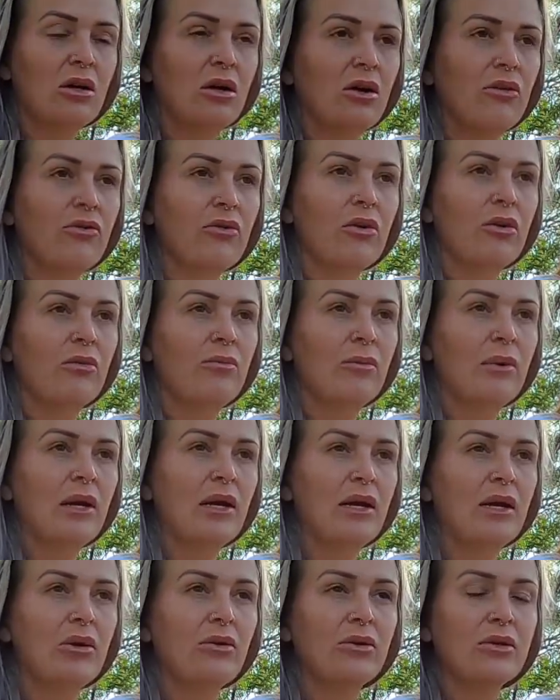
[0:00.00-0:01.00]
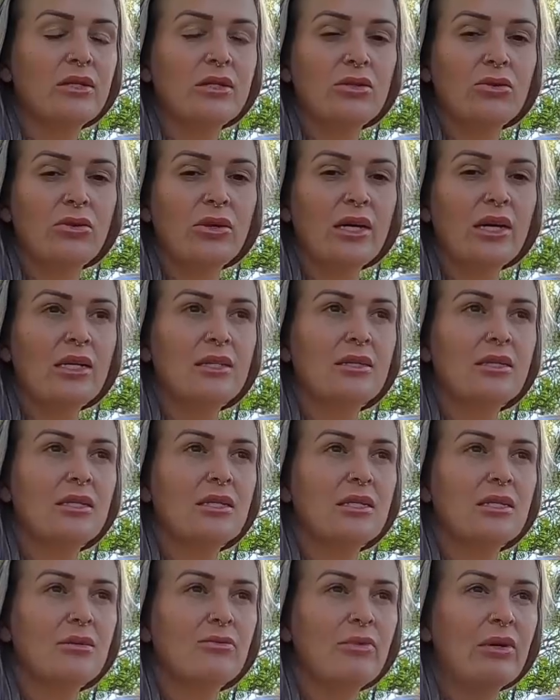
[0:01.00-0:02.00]
I've got my eldest daughter has a
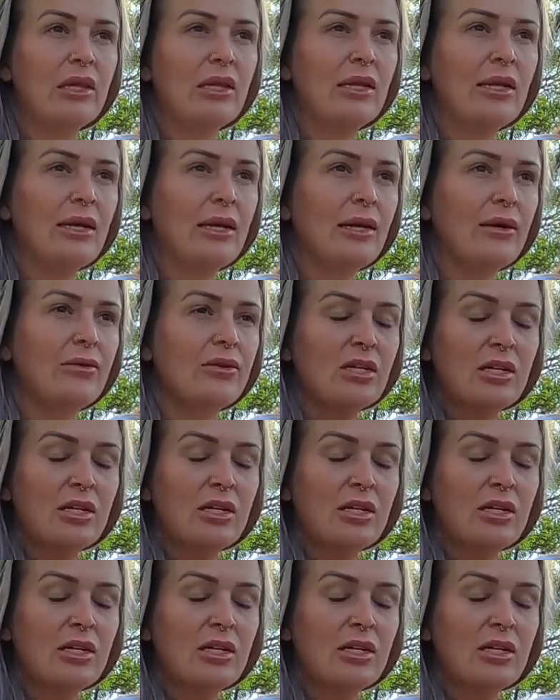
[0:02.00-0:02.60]
disability.